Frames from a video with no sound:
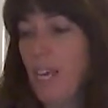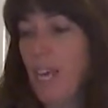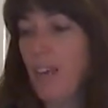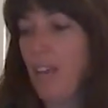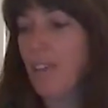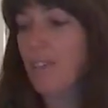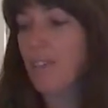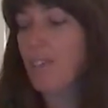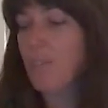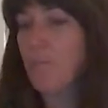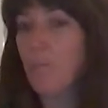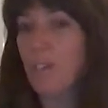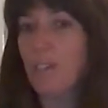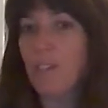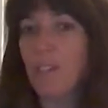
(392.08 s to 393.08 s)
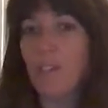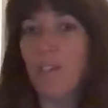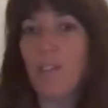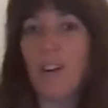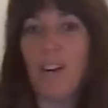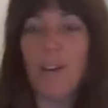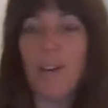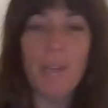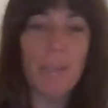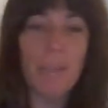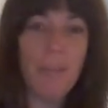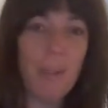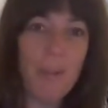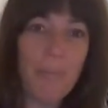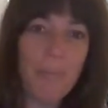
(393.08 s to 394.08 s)
And this is what, you know, I make
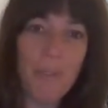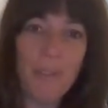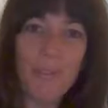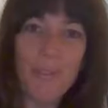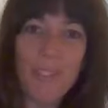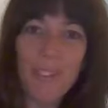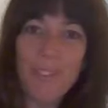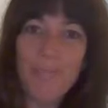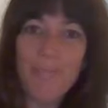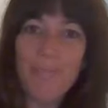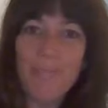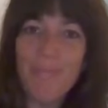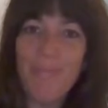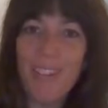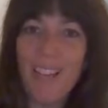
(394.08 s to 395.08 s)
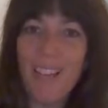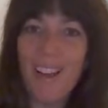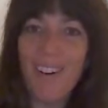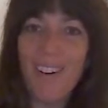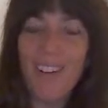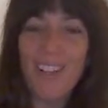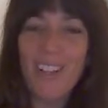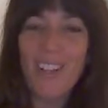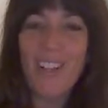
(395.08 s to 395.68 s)
my own perfume now.